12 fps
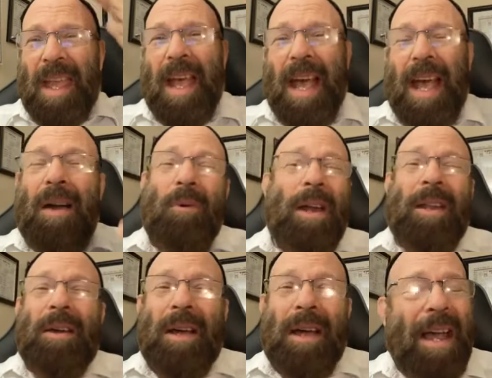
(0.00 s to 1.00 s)

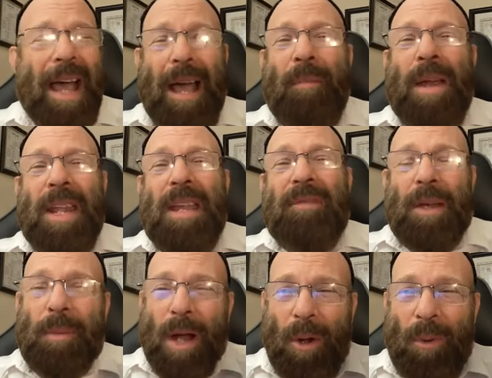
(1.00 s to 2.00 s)
How many of
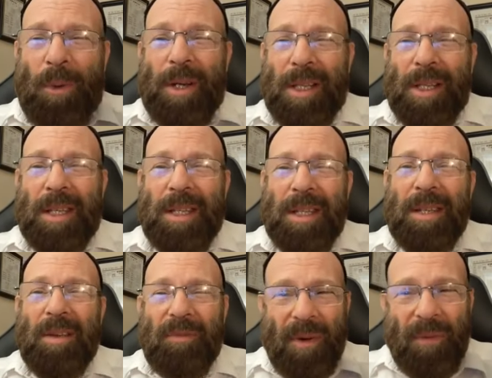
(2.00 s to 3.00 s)
them are really
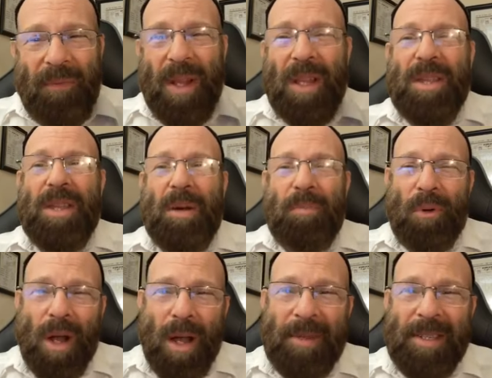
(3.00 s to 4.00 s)
fulfilling their
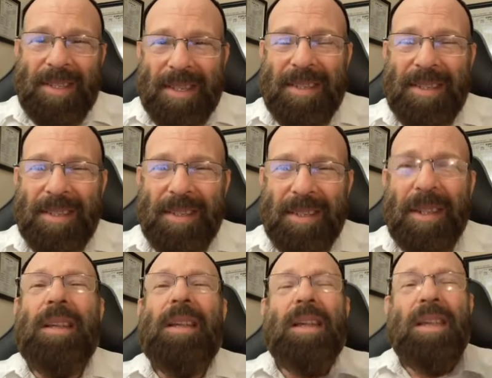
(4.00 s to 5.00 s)
promises?
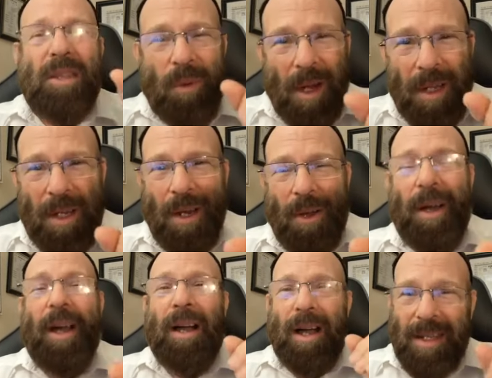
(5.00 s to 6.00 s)
You want to know
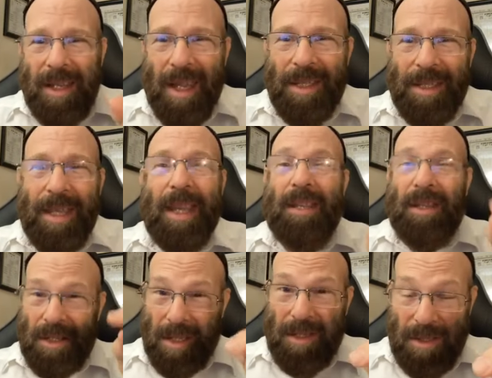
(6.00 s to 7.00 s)
a candidate
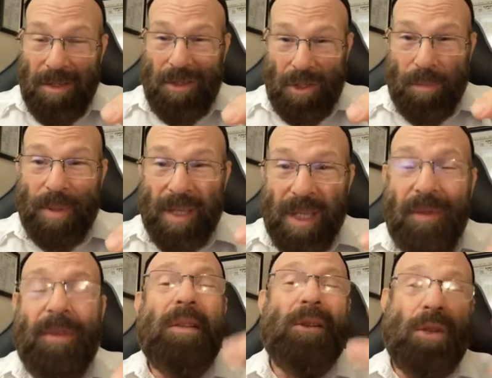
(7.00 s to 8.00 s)
that you should believe
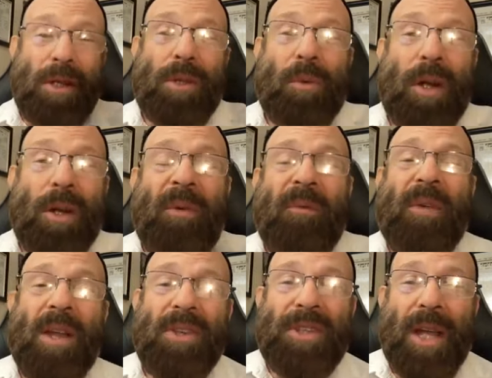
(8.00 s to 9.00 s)
in? Look at the one who
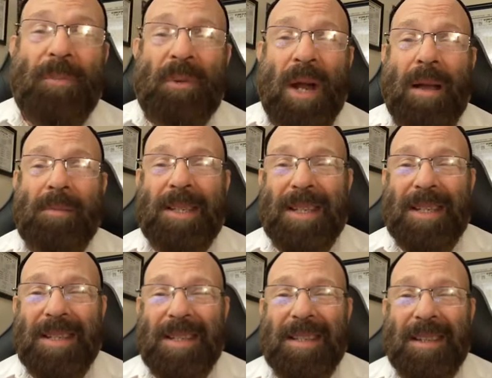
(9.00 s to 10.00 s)
fulfills their
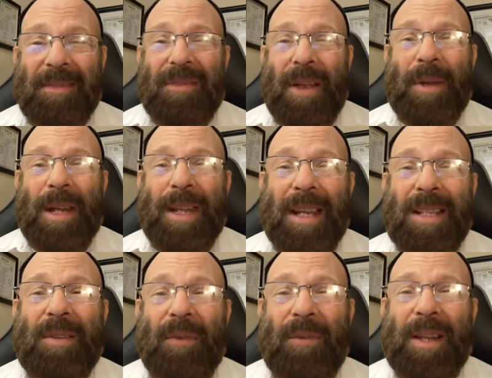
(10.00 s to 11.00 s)
promises. If somebody
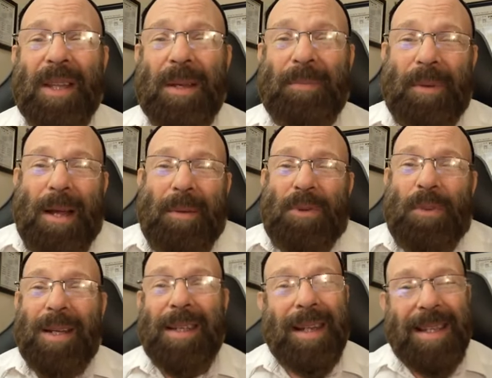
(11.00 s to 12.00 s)
doesn't fulfill their promise, what
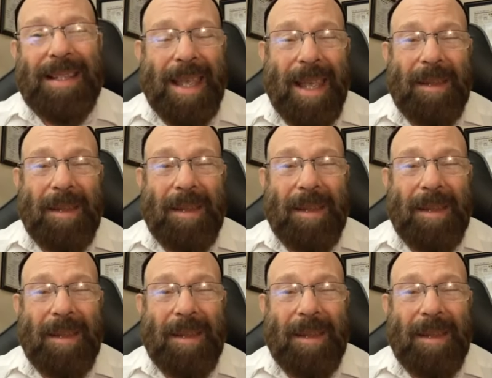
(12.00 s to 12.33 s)
can I say?